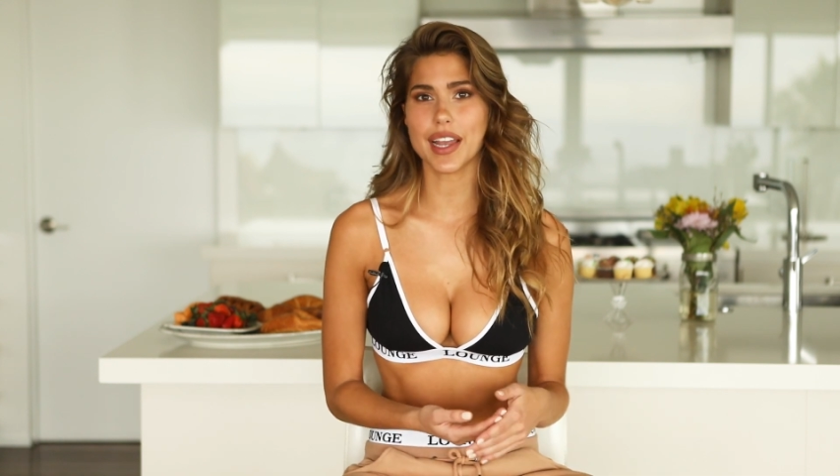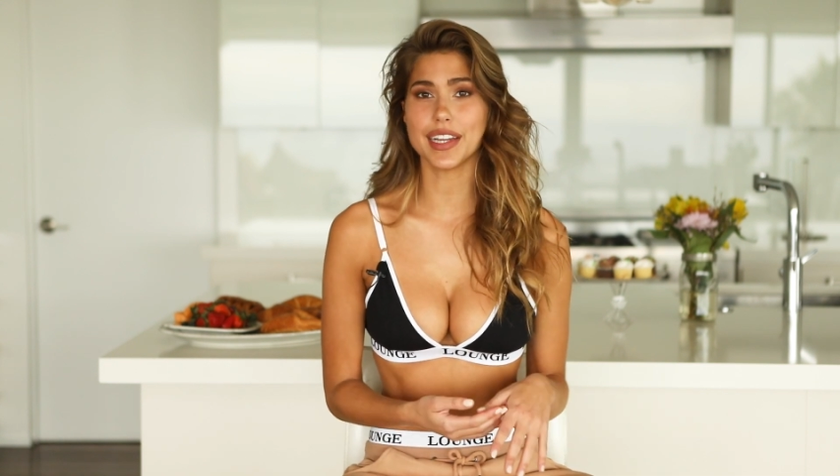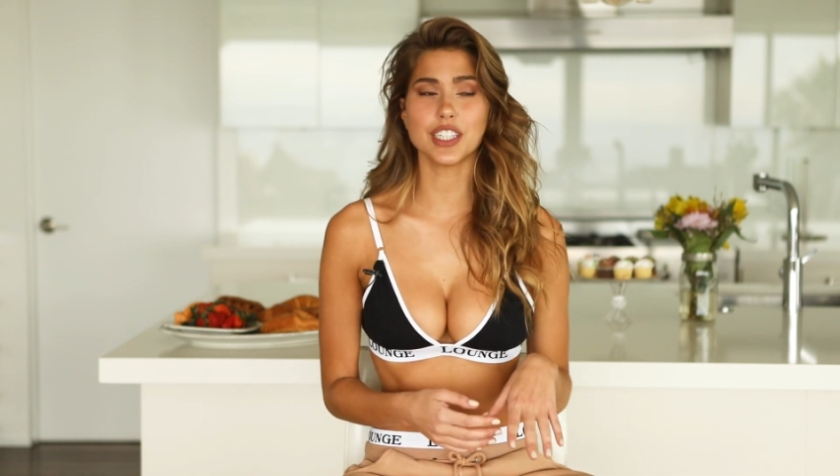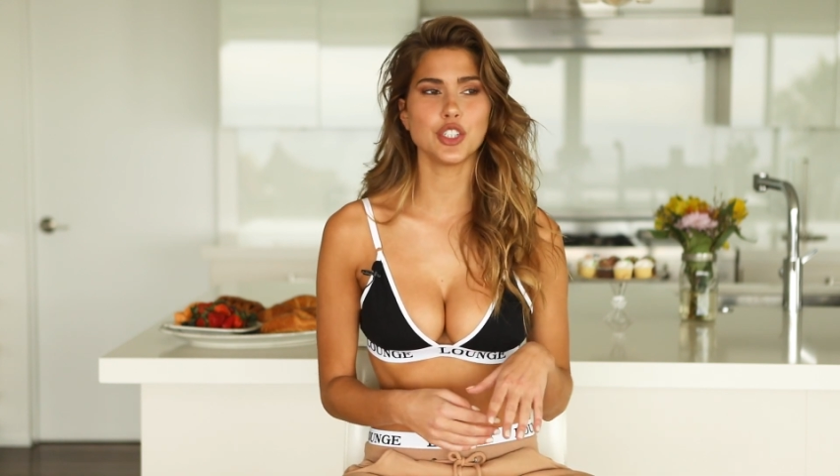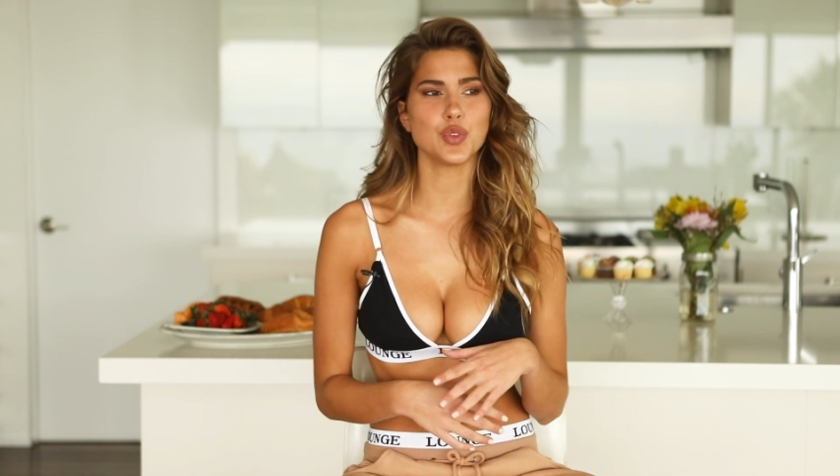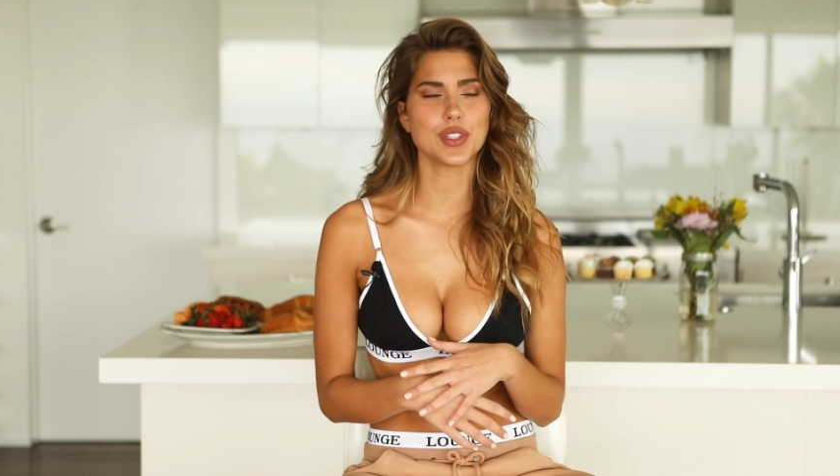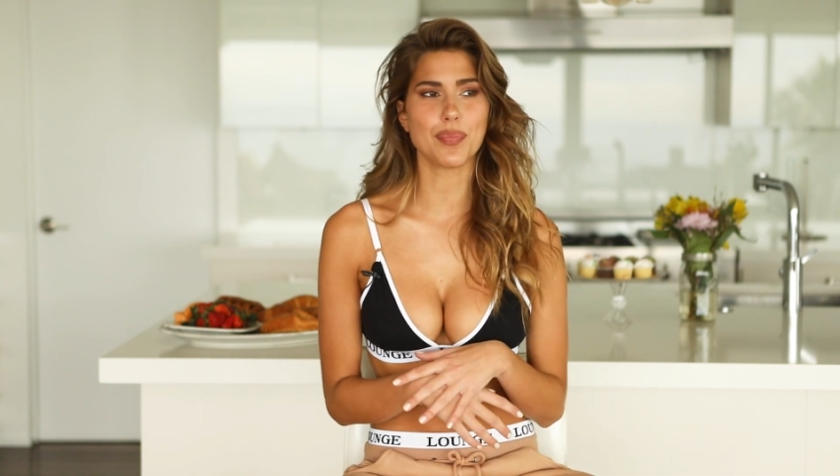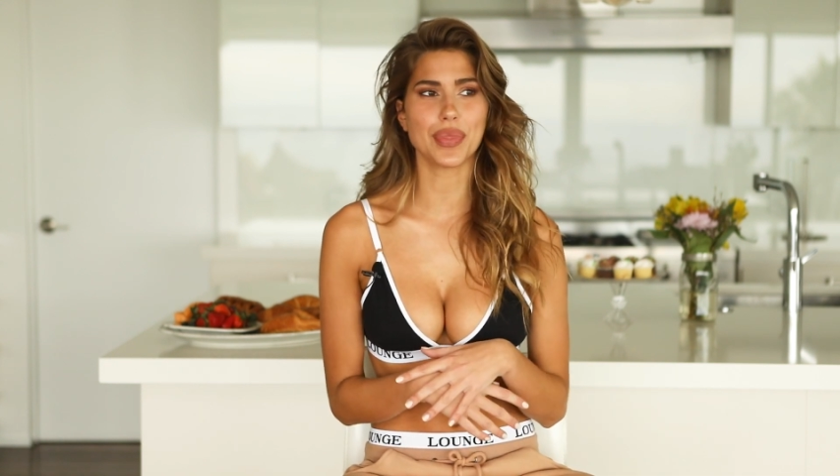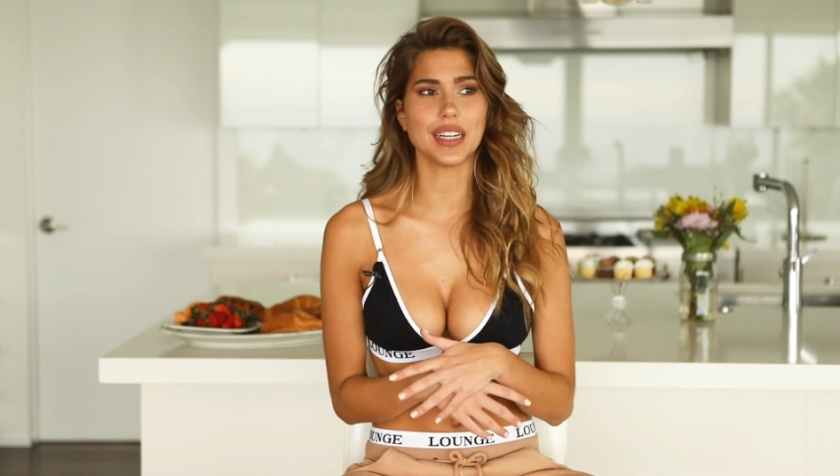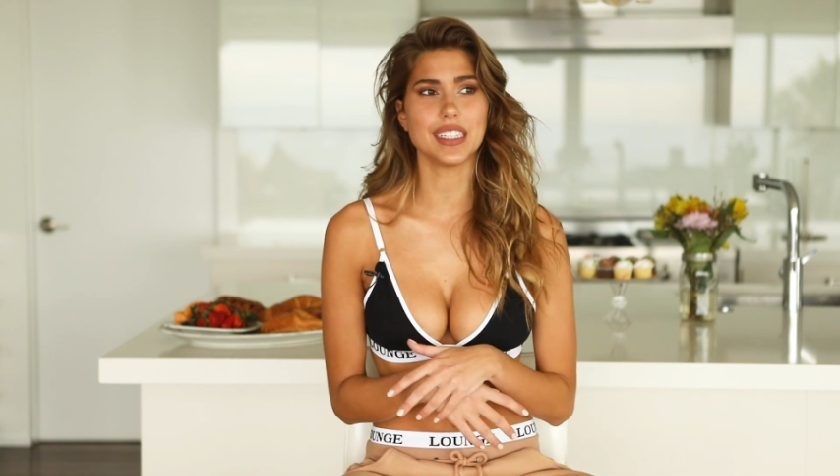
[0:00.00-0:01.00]
I get to do
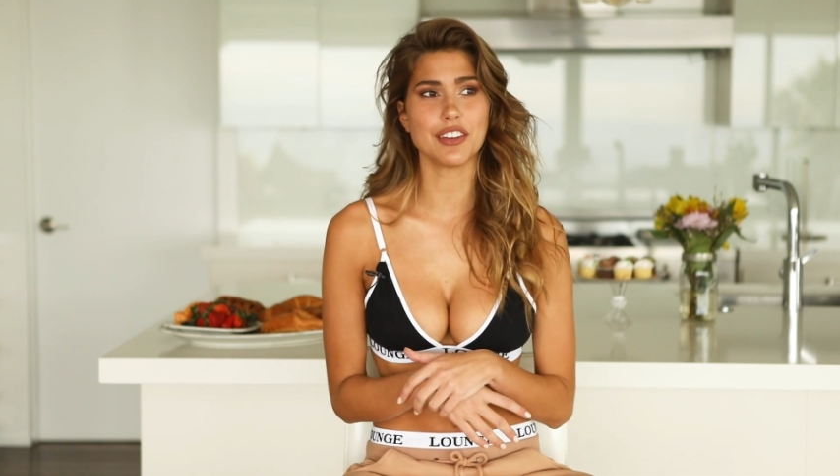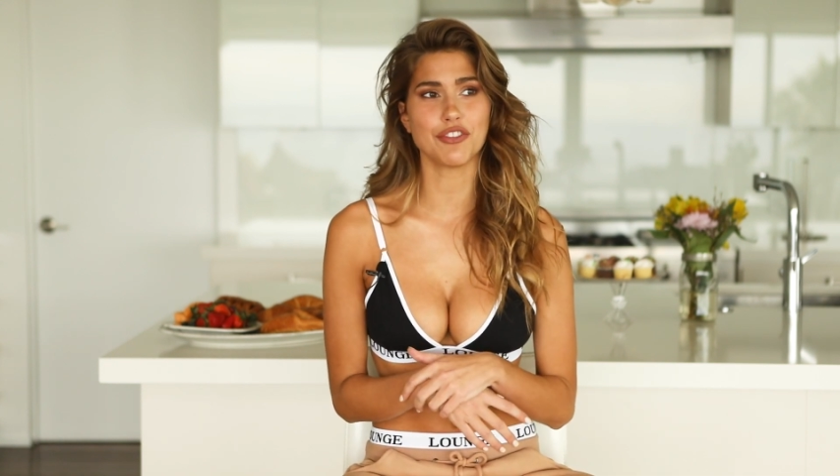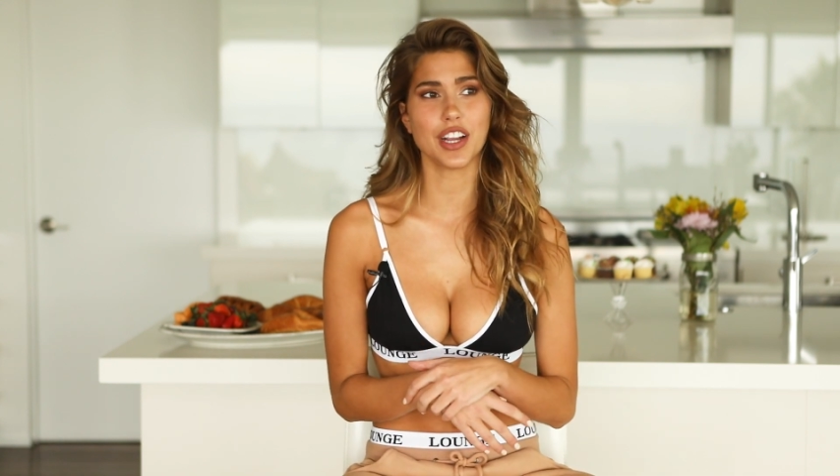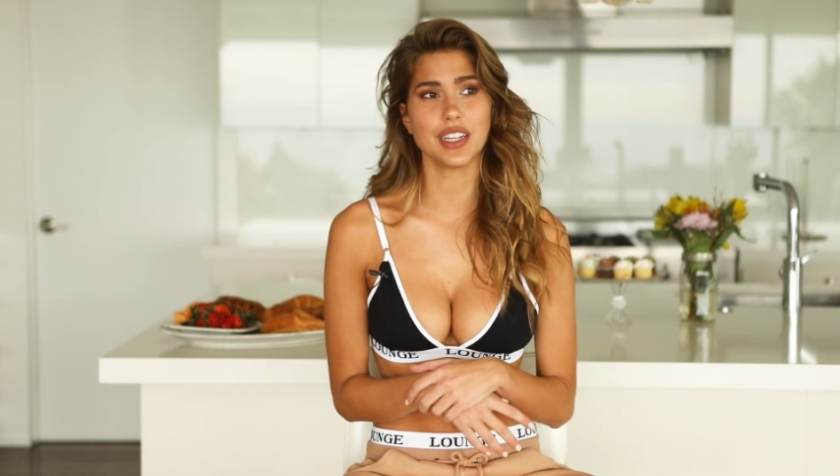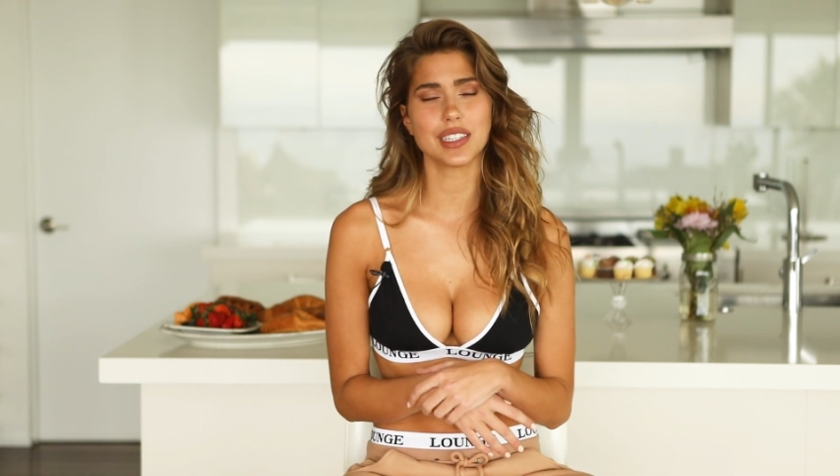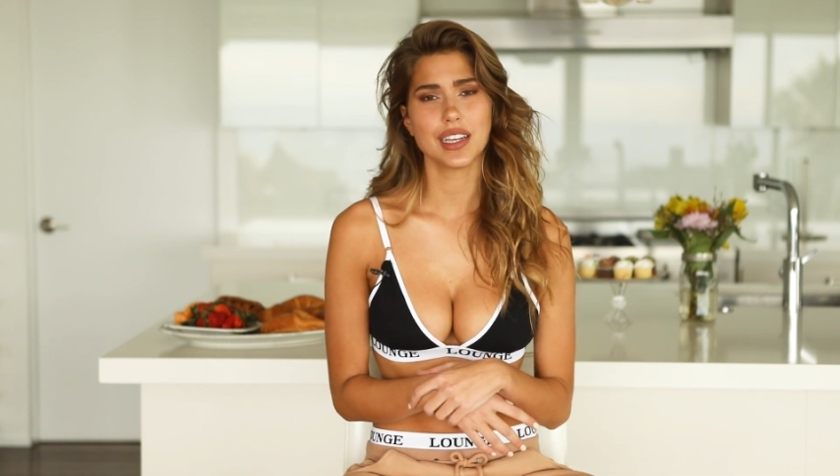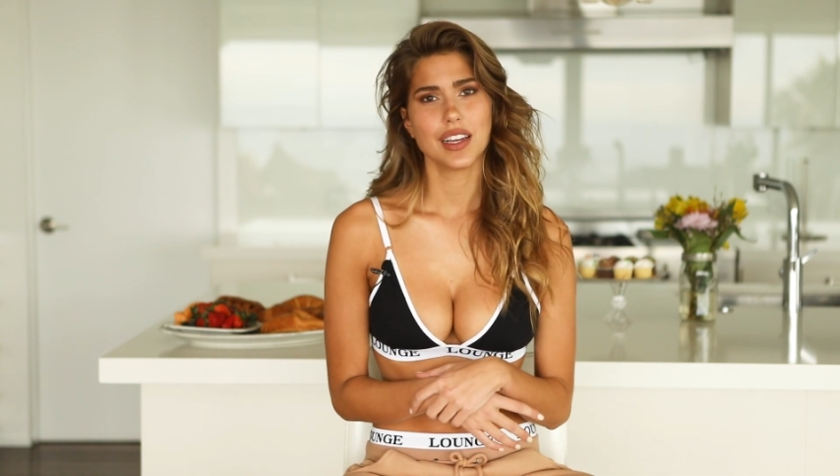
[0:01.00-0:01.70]
something different.